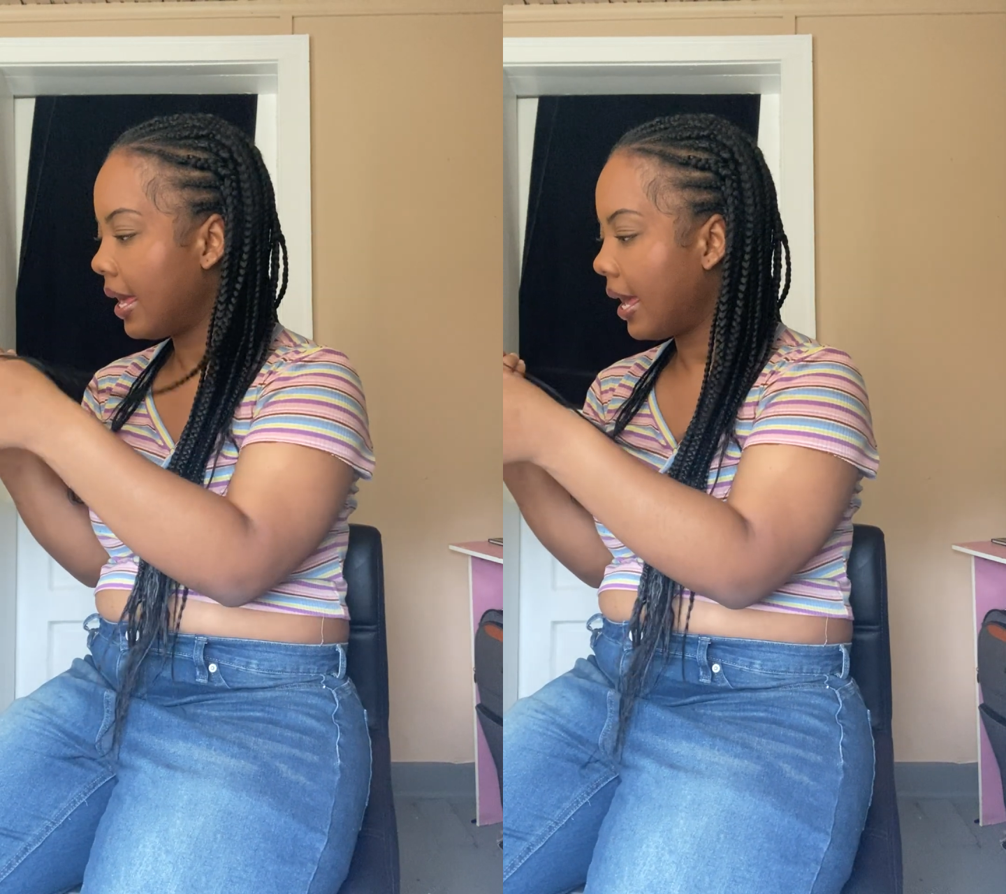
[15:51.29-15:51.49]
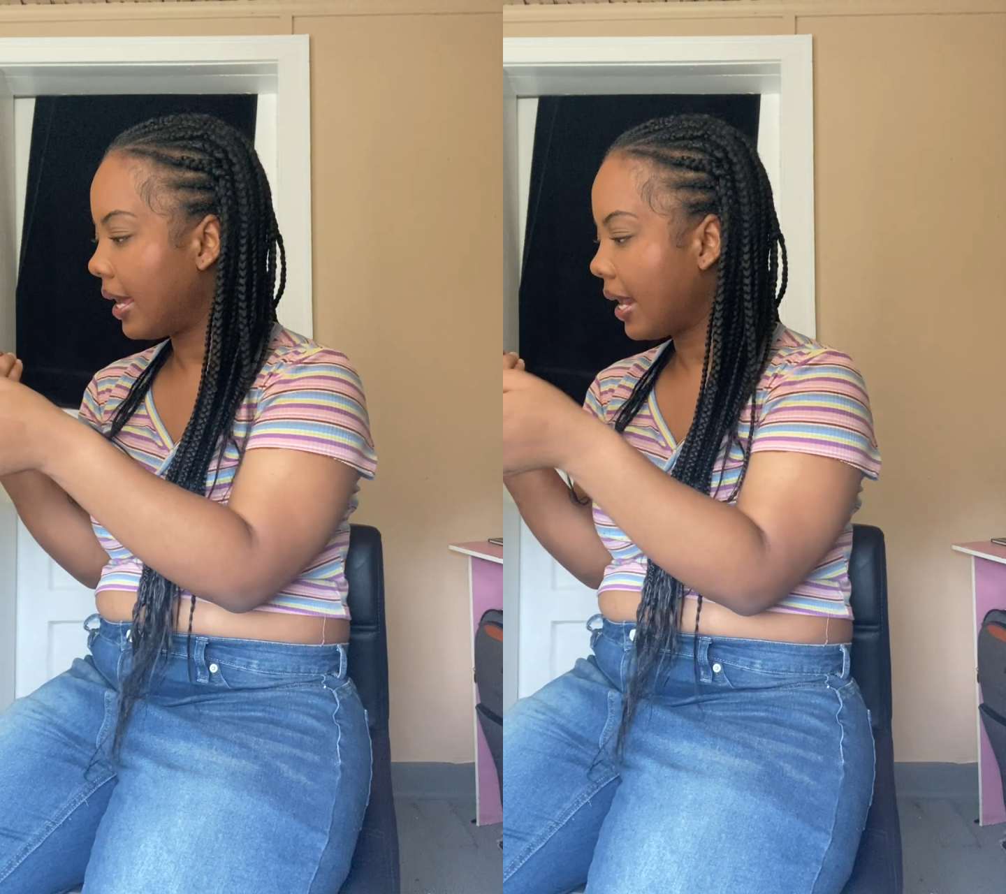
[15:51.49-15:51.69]

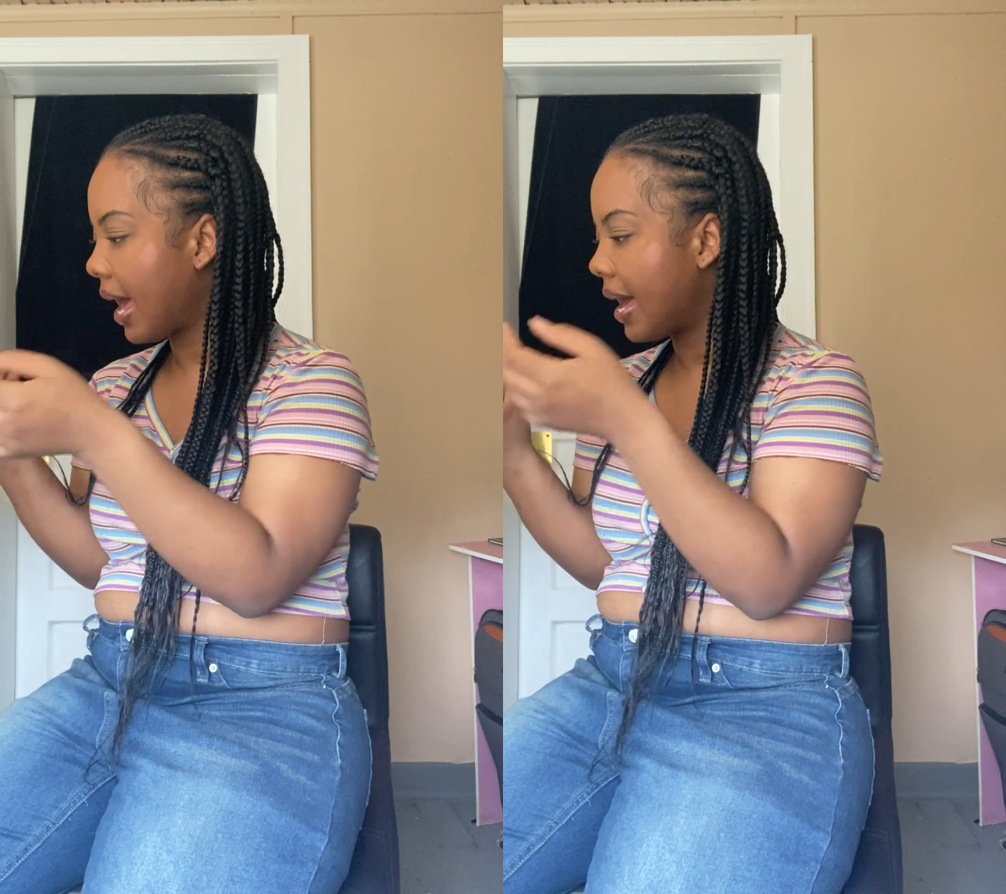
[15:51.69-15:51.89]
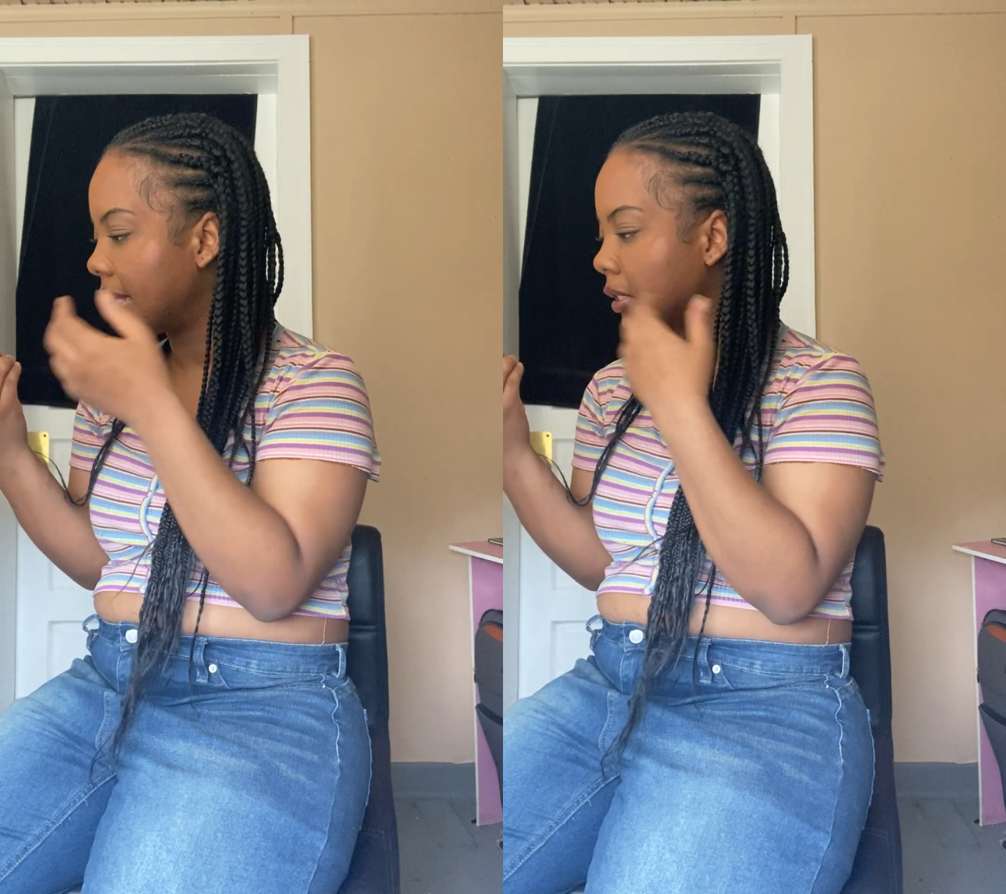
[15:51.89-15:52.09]
it
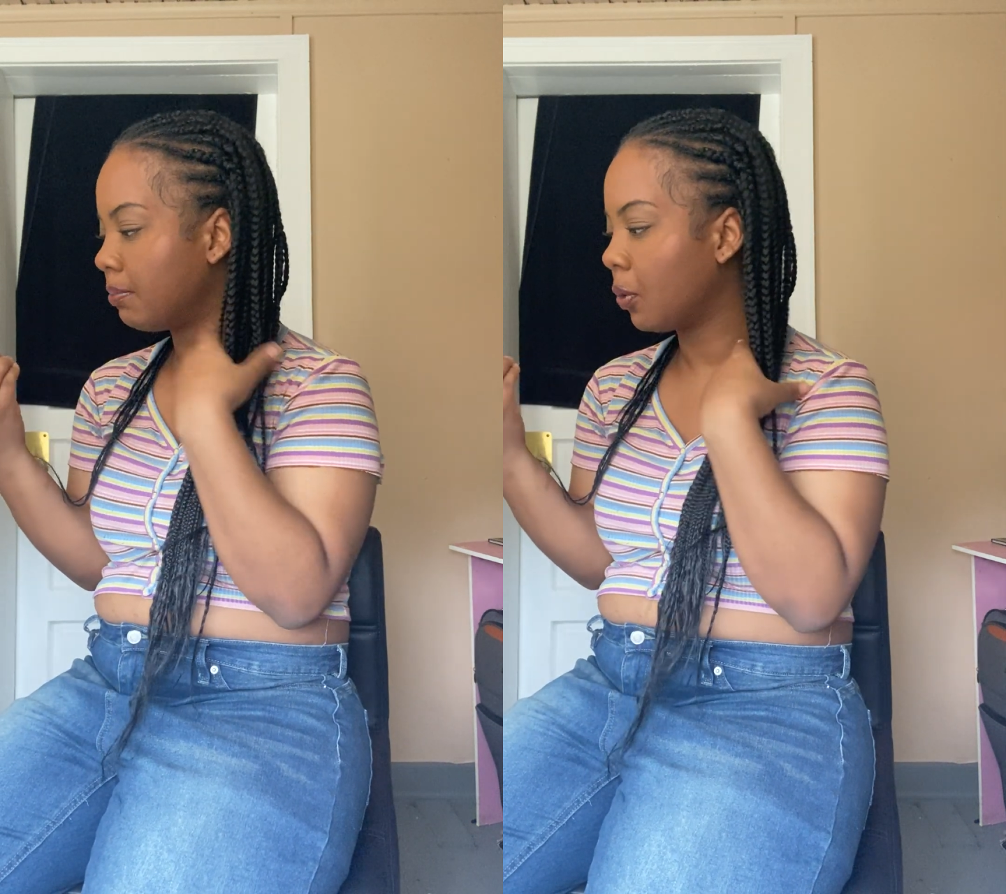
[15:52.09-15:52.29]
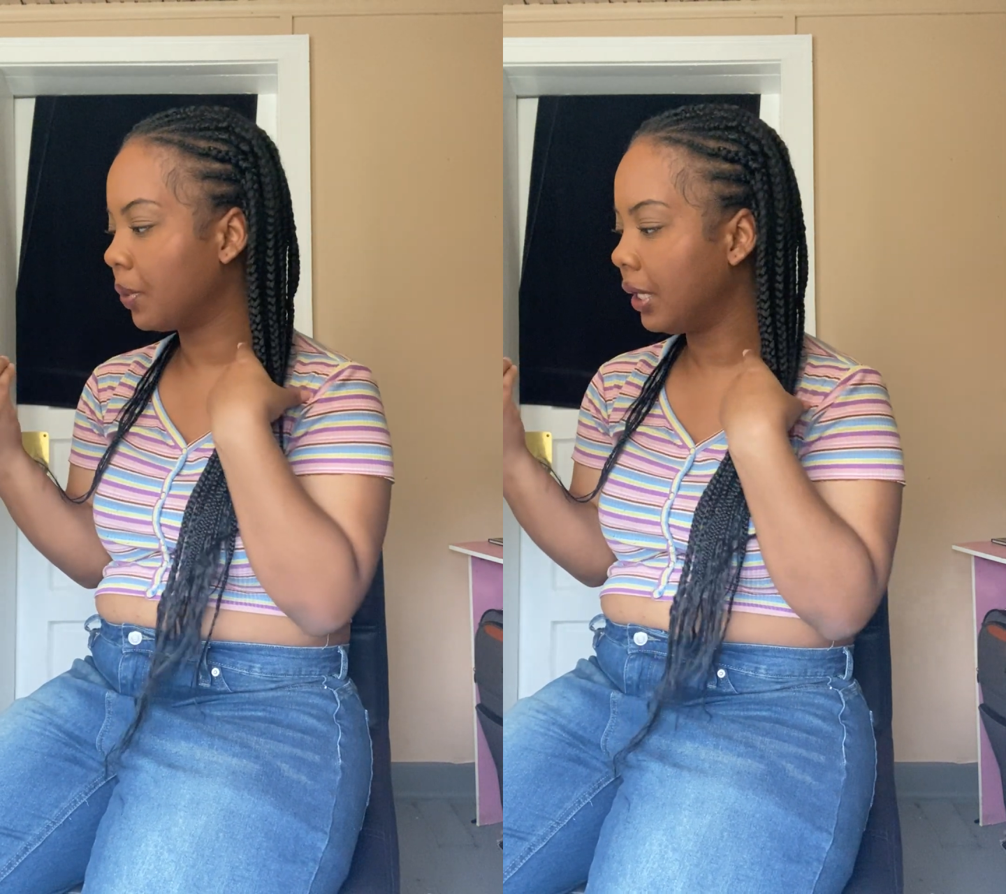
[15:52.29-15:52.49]
has
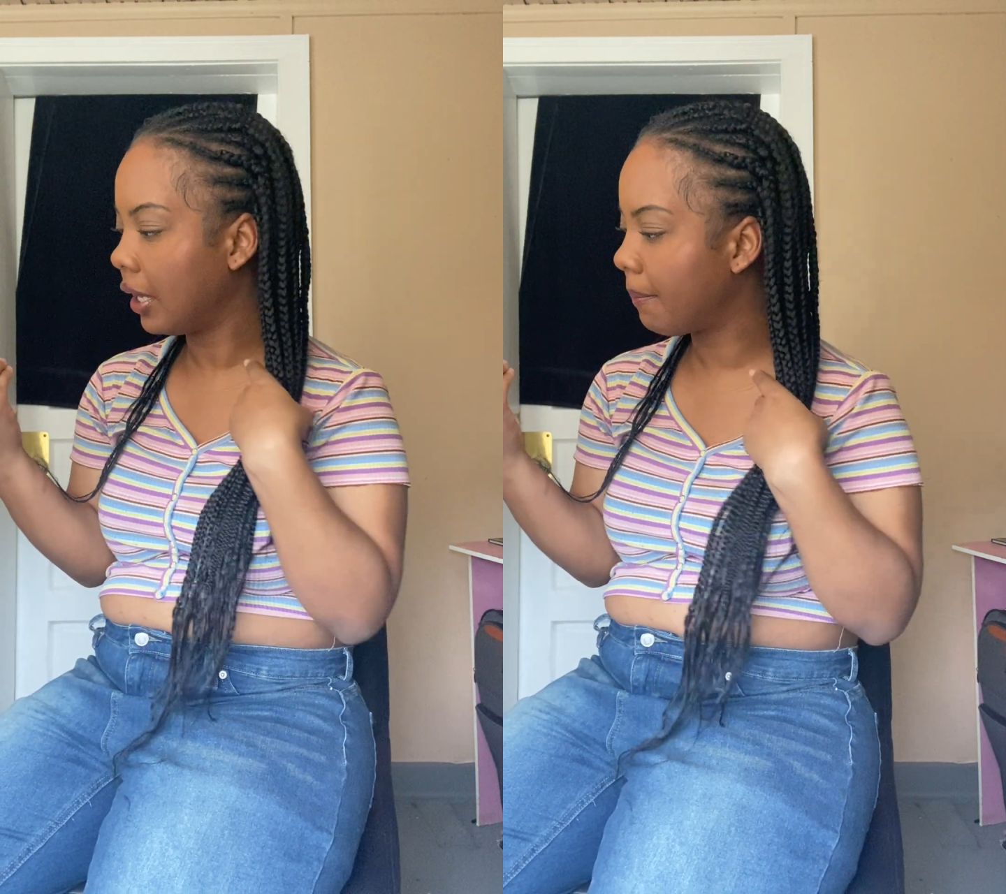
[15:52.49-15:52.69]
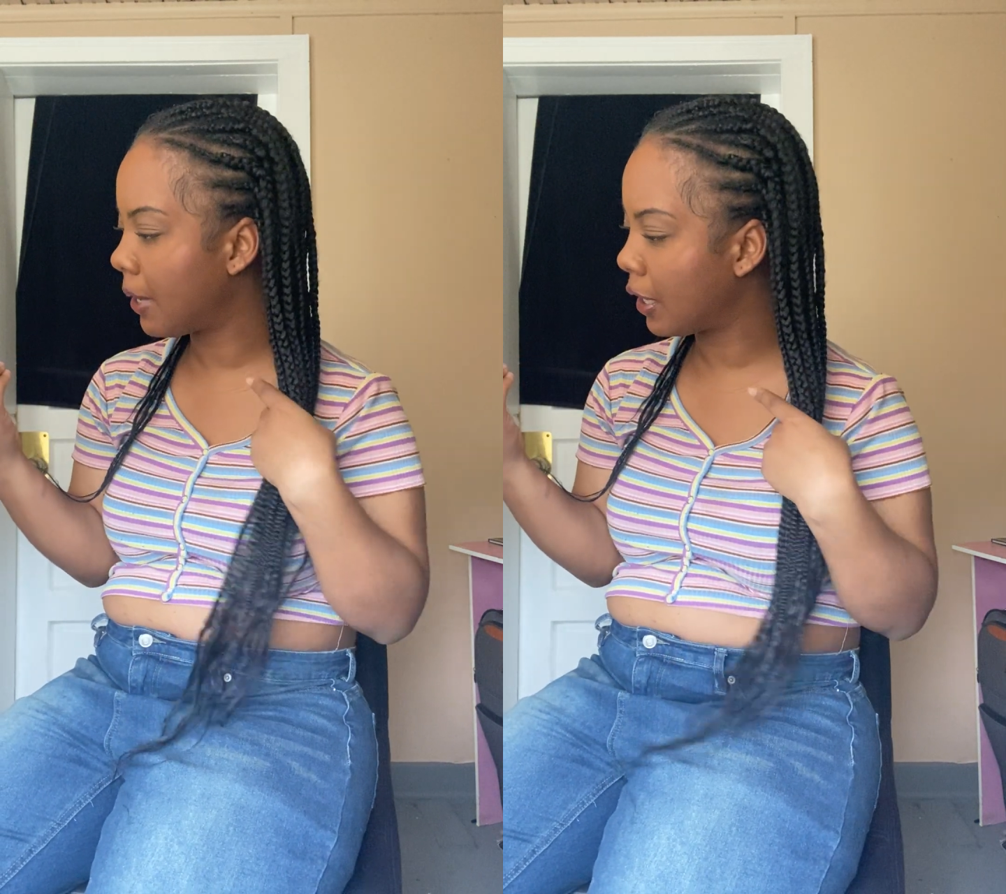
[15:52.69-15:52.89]

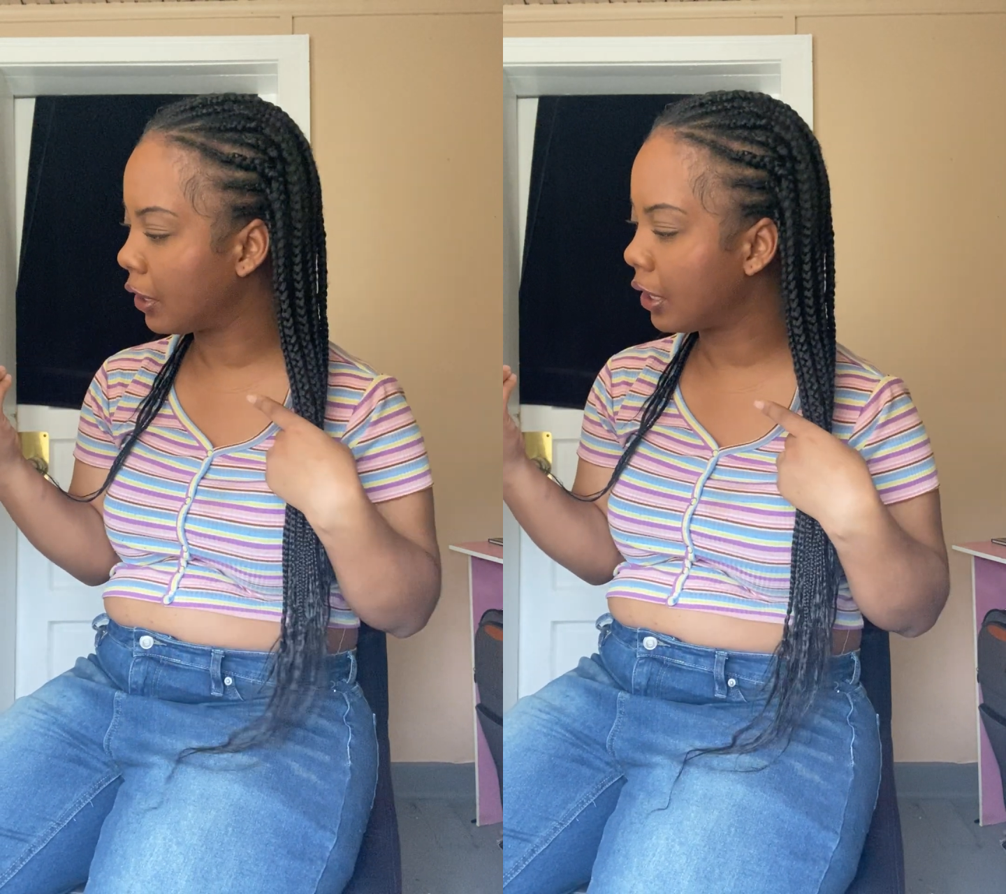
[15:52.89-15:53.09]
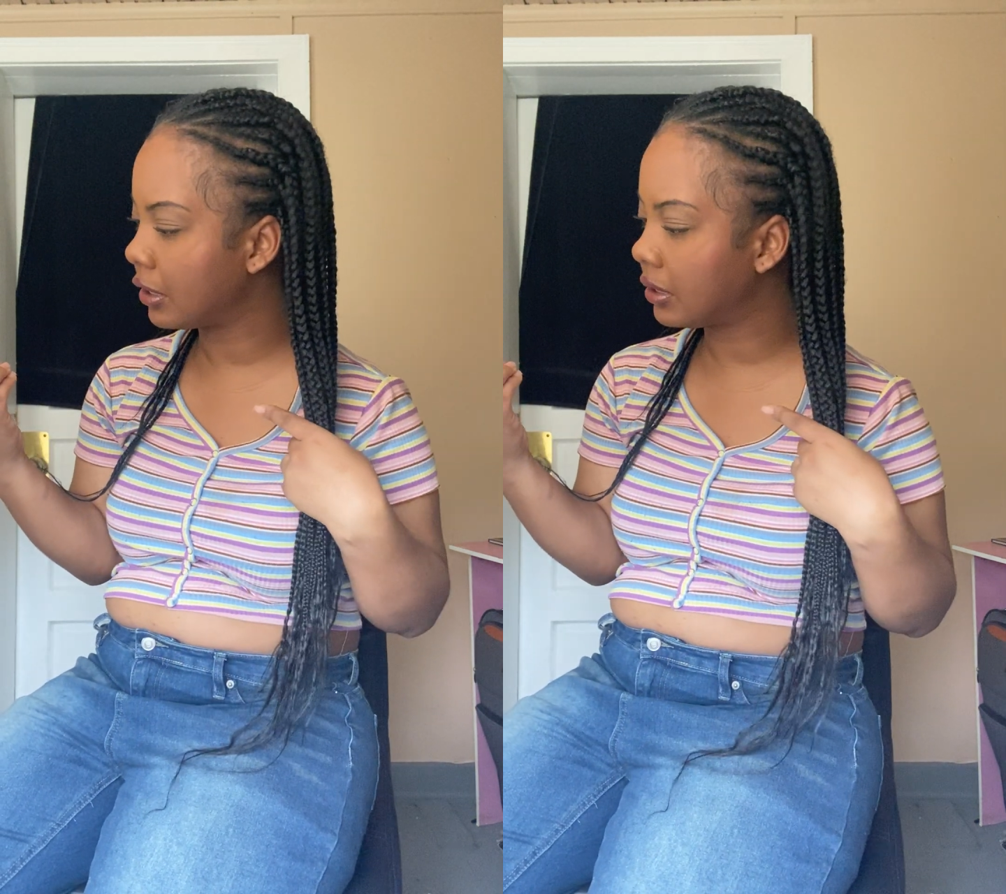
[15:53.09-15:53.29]
moringa butter,